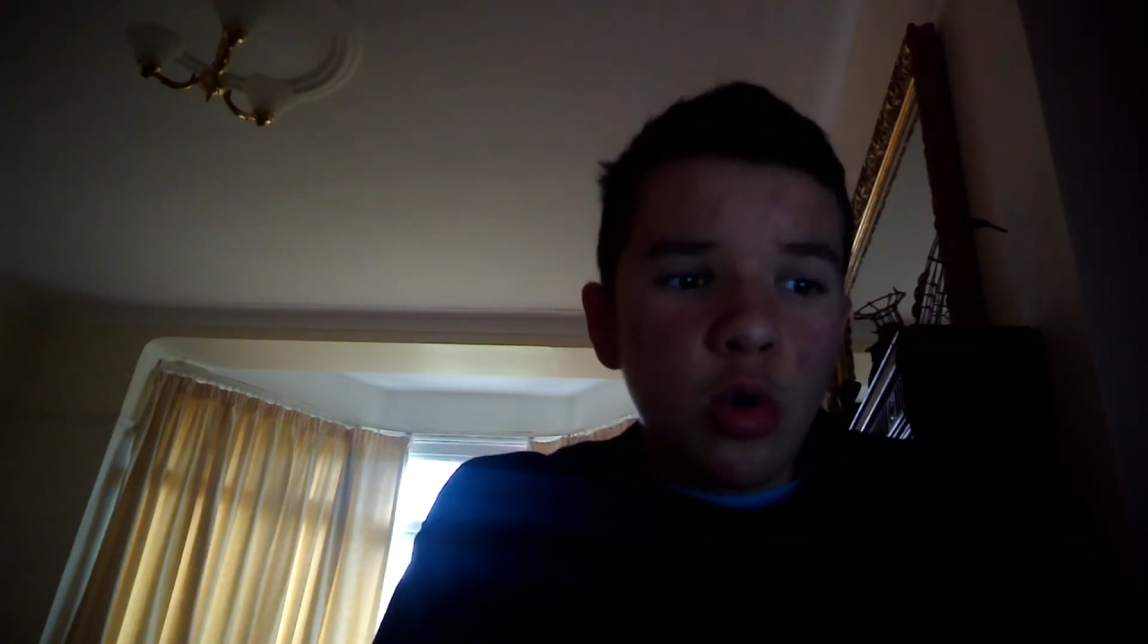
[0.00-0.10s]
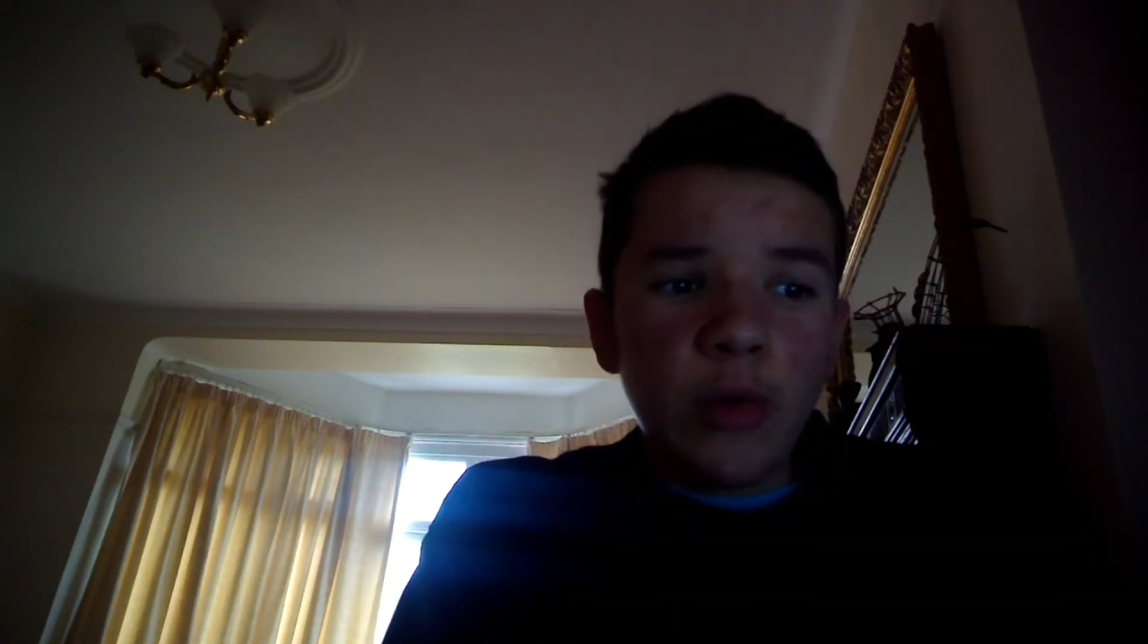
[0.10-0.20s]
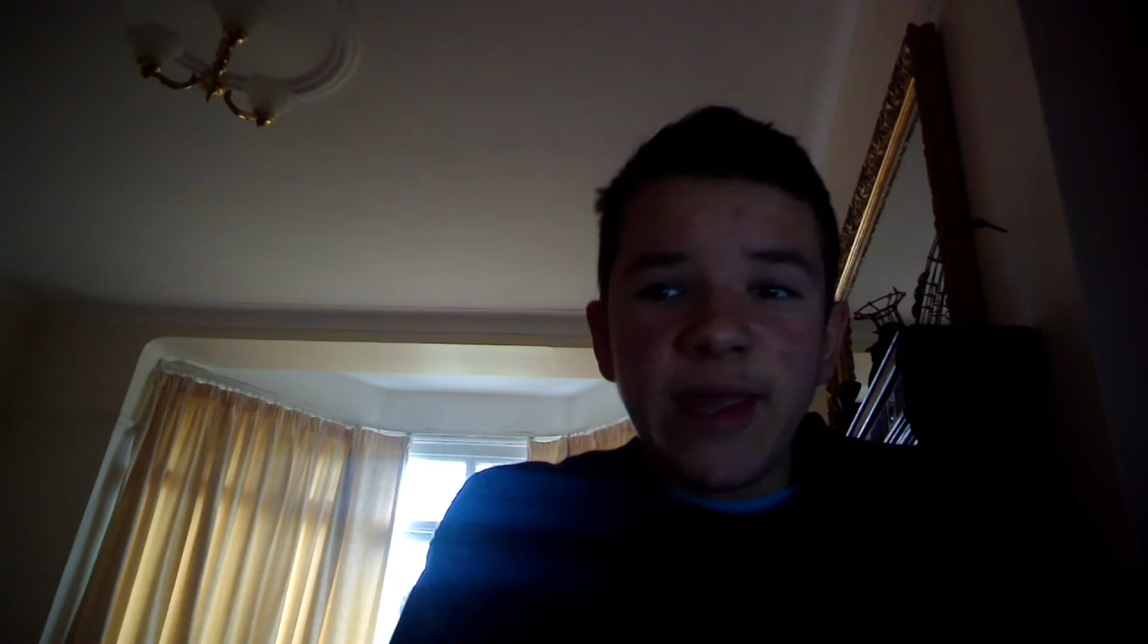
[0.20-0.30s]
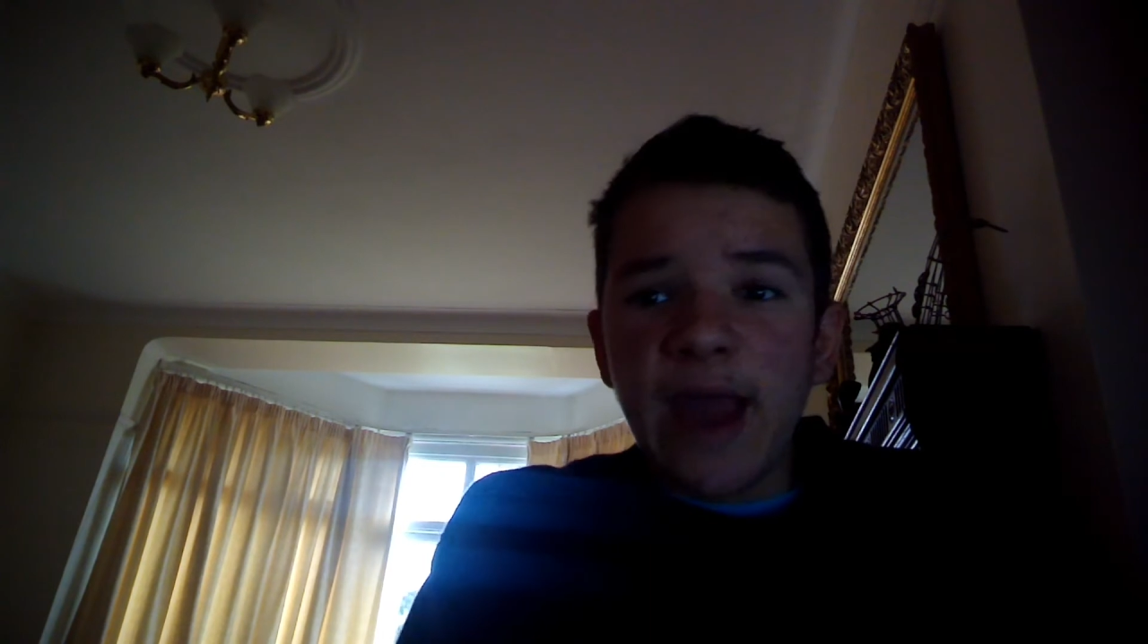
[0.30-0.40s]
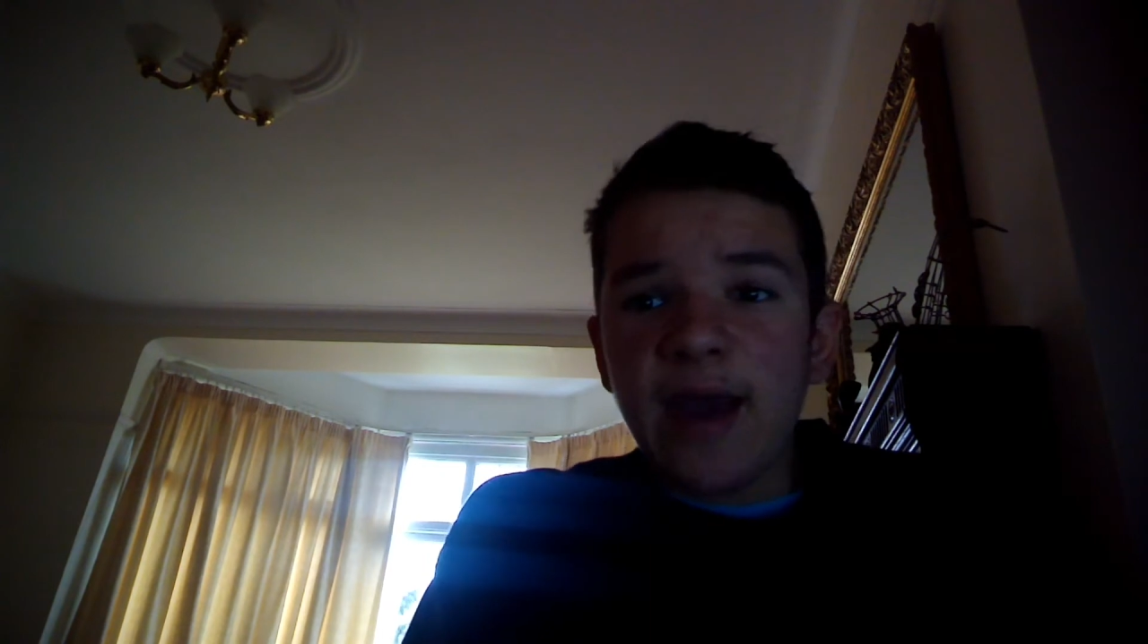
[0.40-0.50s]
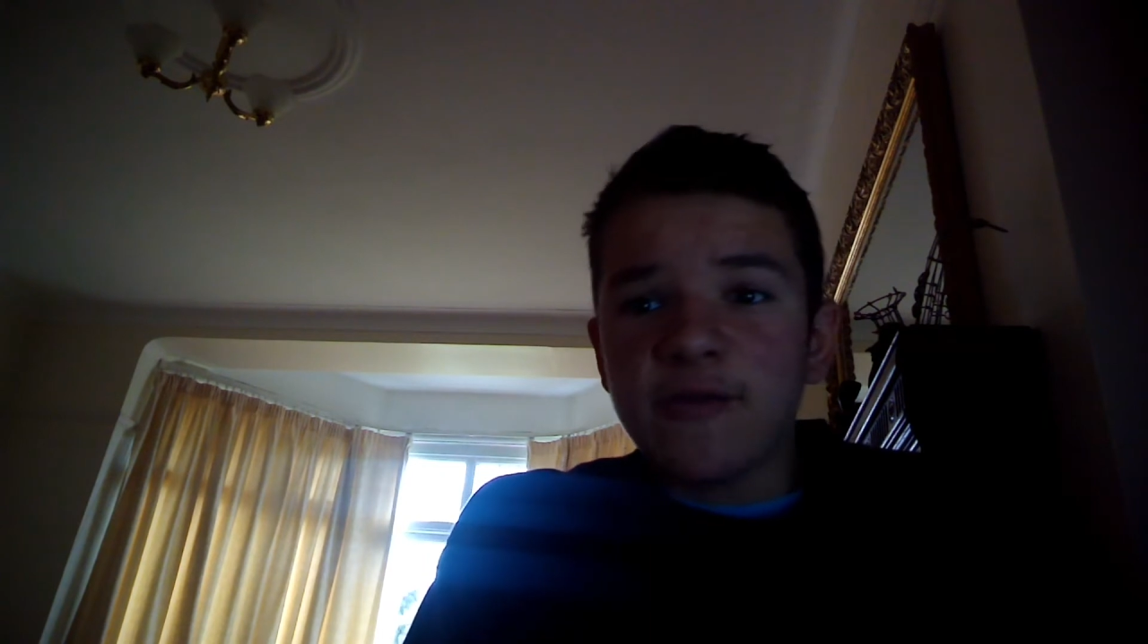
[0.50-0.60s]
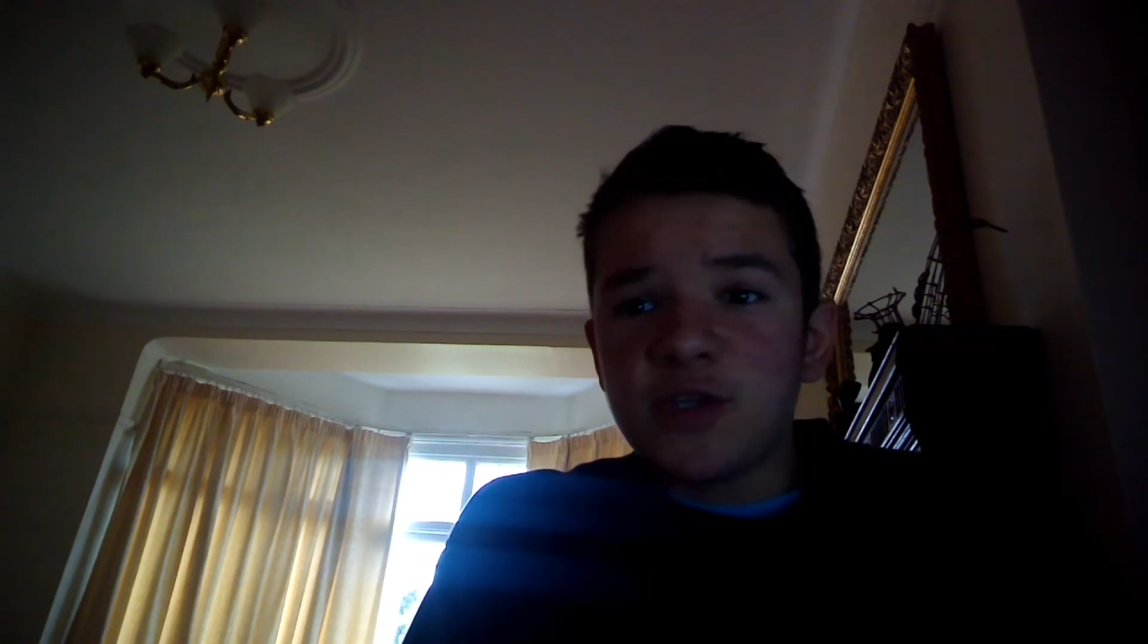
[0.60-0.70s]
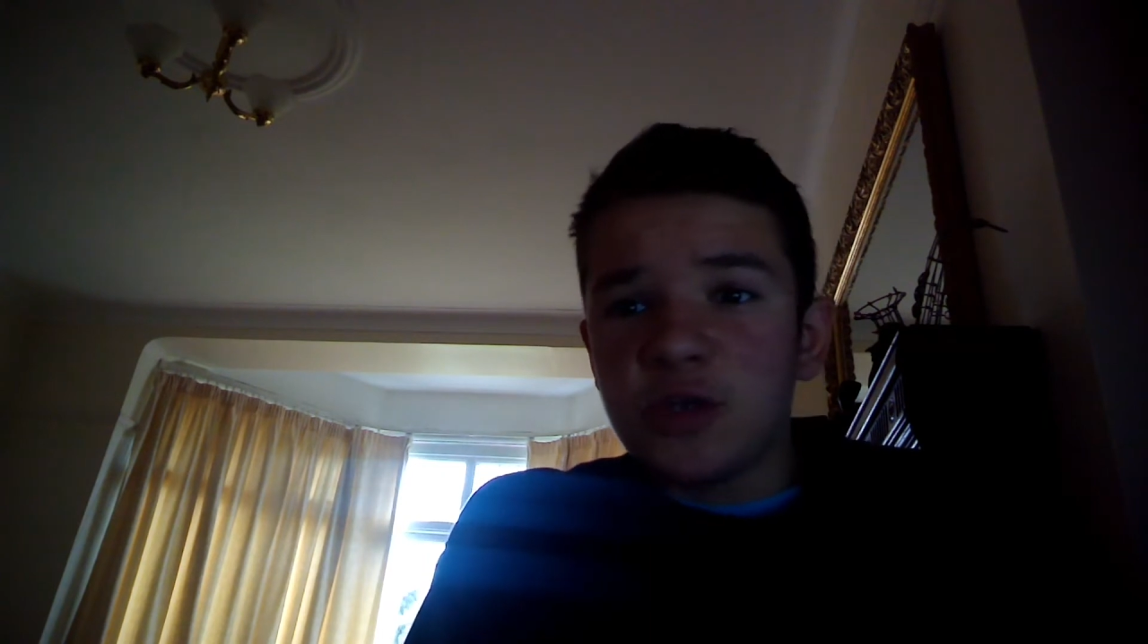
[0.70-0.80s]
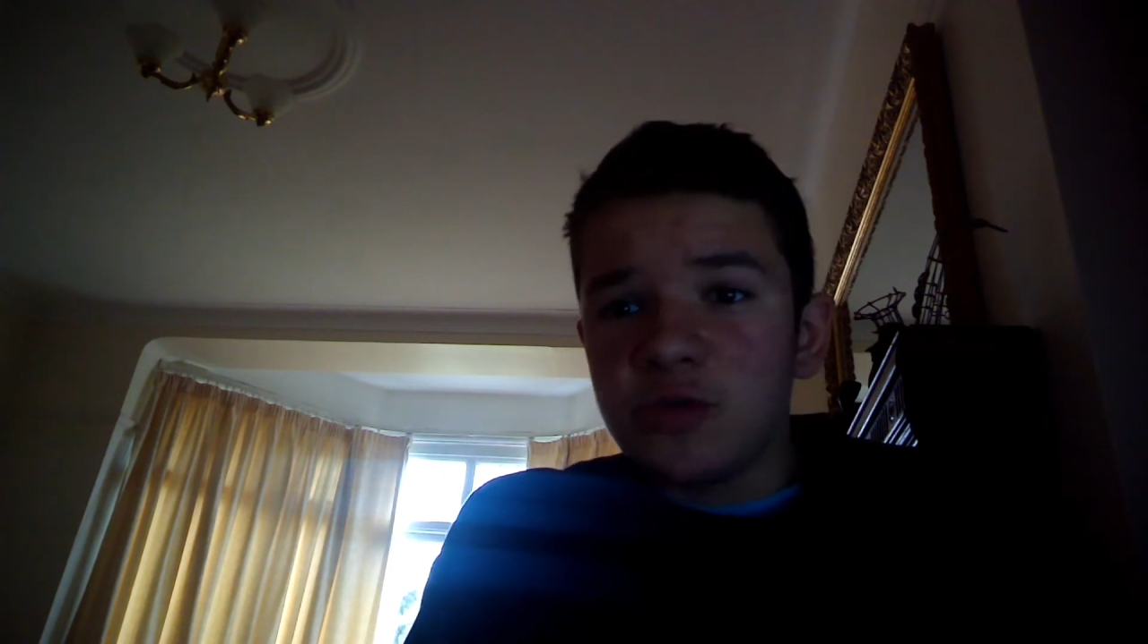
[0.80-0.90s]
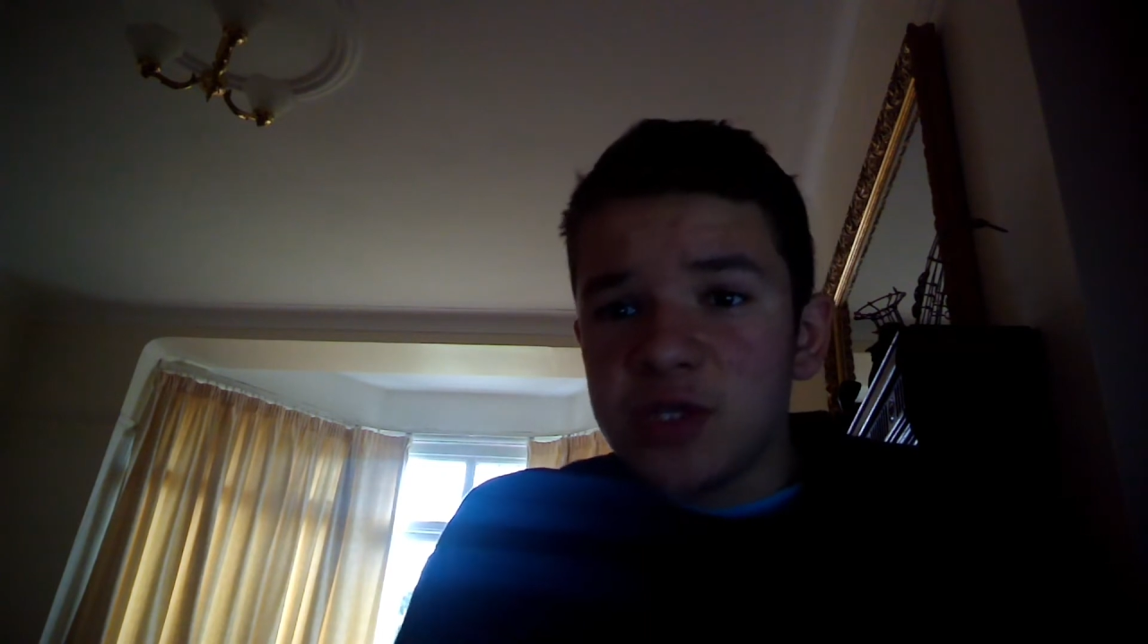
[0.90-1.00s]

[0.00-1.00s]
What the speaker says: we have two